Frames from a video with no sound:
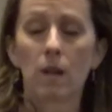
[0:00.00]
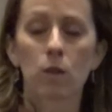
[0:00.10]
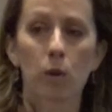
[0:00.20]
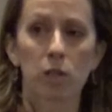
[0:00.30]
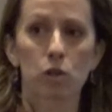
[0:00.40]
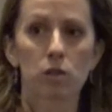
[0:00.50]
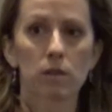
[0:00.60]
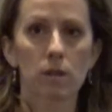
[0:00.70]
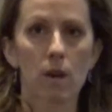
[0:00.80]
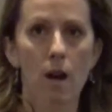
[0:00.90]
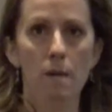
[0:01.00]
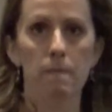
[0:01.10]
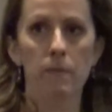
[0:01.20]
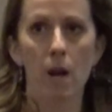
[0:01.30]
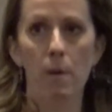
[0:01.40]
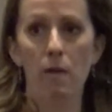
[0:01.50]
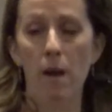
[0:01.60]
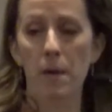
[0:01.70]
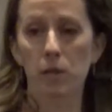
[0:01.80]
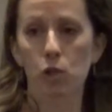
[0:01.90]
The question is about
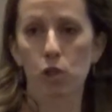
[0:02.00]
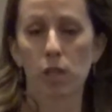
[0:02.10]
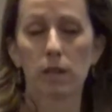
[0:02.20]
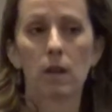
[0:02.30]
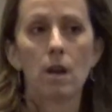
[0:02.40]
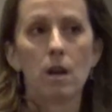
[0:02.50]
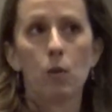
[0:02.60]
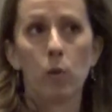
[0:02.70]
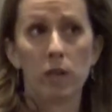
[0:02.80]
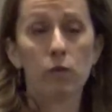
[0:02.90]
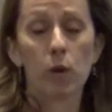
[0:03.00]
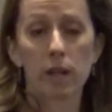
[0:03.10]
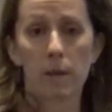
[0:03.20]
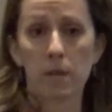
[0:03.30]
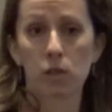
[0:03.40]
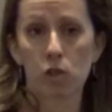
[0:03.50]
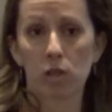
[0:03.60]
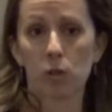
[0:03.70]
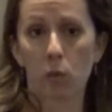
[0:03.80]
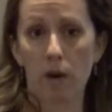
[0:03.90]
MSG. We avoid
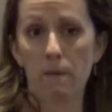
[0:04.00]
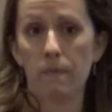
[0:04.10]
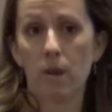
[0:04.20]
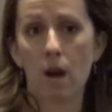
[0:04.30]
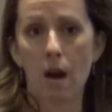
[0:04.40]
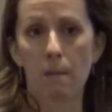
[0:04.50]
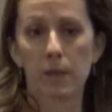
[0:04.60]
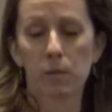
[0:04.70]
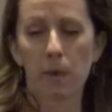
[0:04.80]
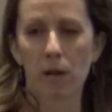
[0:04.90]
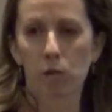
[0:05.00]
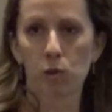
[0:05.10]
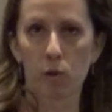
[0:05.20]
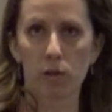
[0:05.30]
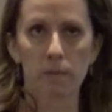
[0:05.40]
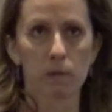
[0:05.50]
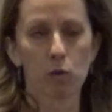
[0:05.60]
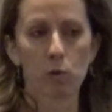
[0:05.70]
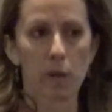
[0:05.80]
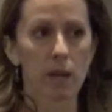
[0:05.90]
MSG as well. It's monosodium
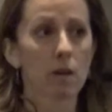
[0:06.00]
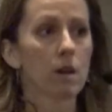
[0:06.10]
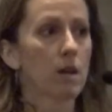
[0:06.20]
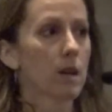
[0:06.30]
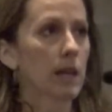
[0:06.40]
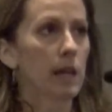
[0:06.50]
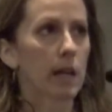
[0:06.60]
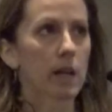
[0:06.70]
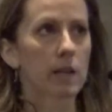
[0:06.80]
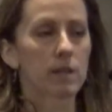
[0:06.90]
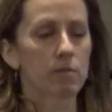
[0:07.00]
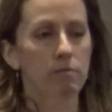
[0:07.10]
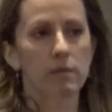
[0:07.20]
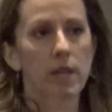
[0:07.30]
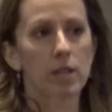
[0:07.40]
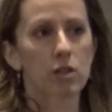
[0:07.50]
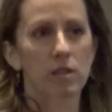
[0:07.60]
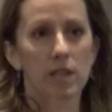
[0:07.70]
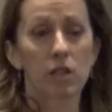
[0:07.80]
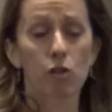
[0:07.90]
glutamate. It's
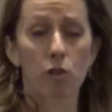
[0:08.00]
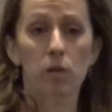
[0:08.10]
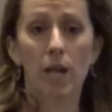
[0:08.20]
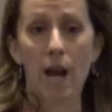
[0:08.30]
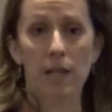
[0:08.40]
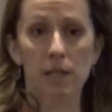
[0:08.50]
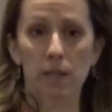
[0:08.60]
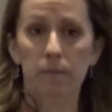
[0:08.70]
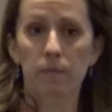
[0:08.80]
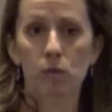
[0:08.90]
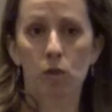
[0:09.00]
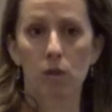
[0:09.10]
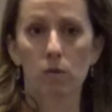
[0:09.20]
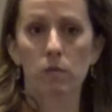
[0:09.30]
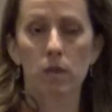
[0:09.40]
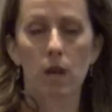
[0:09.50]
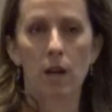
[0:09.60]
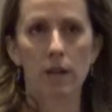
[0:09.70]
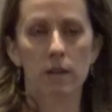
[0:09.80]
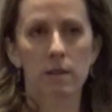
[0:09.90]
a neurotoxin, so
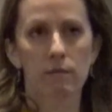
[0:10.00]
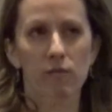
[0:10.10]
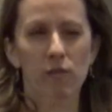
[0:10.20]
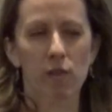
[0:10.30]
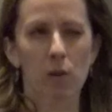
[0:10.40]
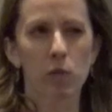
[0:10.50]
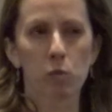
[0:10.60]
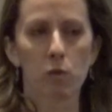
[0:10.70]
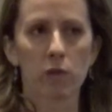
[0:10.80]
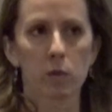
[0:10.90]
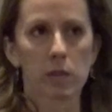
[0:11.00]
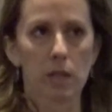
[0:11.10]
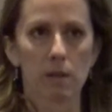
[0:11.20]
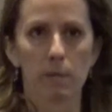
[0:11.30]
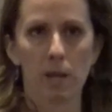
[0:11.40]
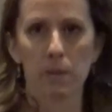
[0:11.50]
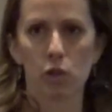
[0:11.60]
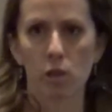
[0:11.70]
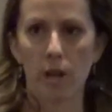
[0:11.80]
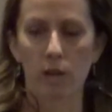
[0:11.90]
I forget which movie it was in. It might be
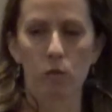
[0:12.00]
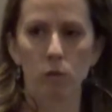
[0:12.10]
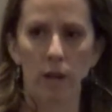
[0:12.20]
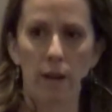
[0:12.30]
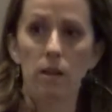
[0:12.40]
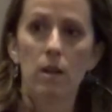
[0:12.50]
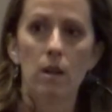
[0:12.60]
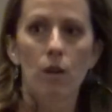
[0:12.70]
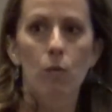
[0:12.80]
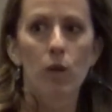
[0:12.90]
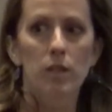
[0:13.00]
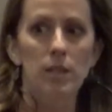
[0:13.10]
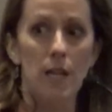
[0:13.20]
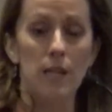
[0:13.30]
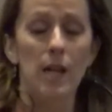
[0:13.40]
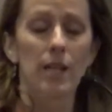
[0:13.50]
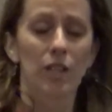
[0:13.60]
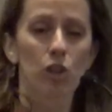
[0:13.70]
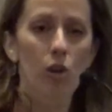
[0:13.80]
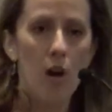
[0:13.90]
Genetic Roulette, where it's saying that it
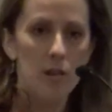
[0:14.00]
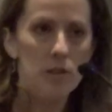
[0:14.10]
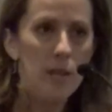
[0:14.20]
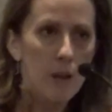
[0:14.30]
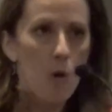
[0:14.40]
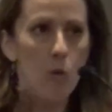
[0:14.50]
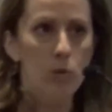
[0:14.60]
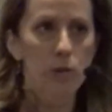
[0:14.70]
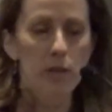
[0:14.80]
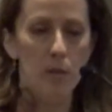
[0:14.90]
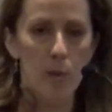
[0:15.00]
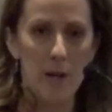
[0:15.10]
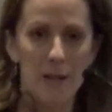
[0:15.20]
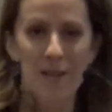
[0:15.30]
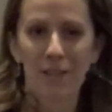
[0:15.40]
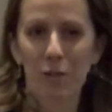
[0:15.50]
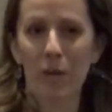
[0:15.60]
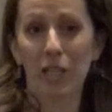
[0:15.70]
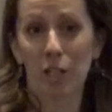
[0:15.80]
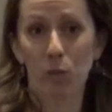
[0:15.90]
actually causes like holes in the brain. So
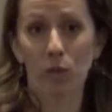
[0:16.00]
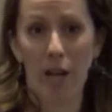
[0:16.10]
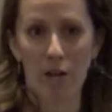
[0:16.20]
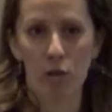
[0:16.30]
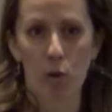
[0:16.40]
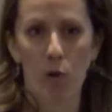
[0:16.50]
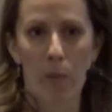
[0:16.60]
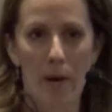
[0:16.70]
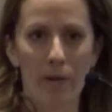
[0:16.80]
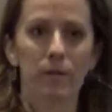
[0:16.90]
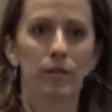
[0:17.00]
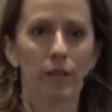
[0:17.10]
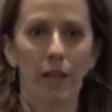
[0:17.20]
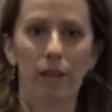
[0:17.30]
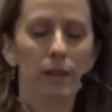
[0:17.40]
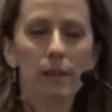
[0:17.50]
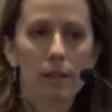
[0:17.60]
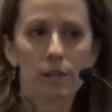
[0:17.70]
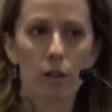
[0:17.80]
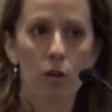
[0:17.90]
my kids will kind of joke about it. They're like,
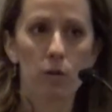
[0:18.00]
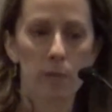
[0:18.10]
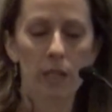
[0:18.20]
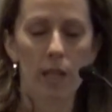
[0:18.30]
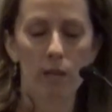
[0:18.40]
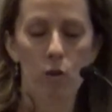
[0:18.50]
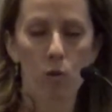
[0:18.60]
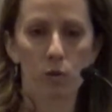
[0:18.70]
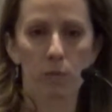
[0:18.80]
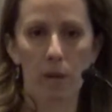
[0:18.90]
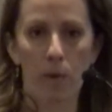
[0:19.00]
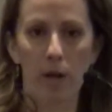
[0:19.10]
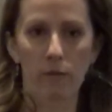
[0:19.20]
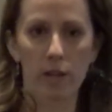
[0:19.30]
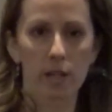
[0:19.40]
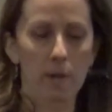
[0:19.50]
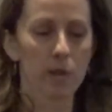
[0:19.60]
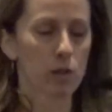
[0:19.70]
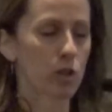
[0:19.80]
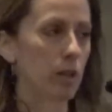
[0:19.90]
no, I'm going to get holes in my brain if I eat
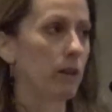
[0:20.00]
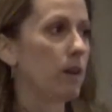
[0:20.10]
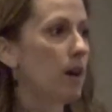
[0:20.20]
MSG.